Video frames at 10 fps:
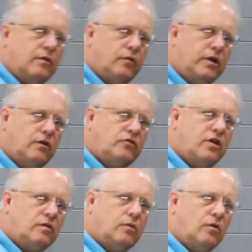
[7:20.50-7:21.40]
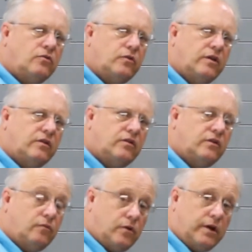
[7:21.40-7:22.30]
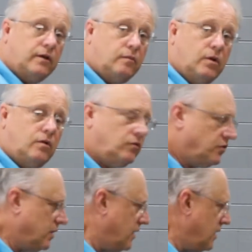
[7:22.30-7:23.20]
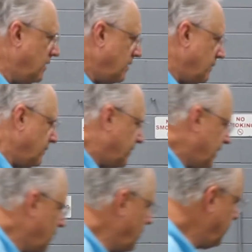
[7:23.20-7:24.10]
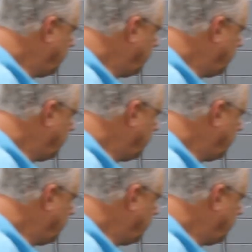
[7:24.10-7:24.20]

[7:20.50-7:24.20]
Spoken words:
we use hut bolts rather than regular bolts. That way,